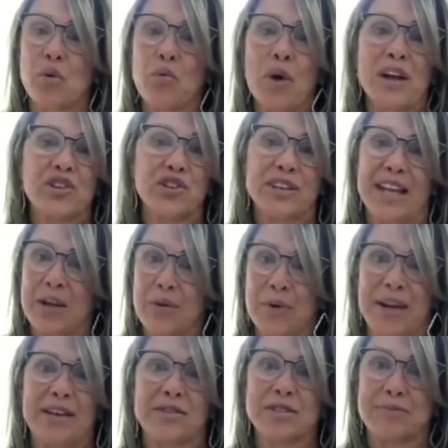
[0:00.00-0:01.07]
why should
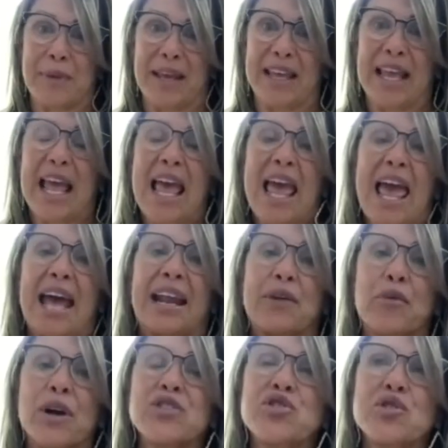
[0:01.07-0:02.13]
anyone else be? And I
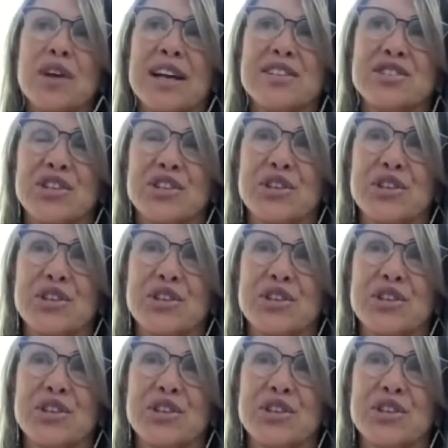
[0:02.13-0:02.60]
want you guys to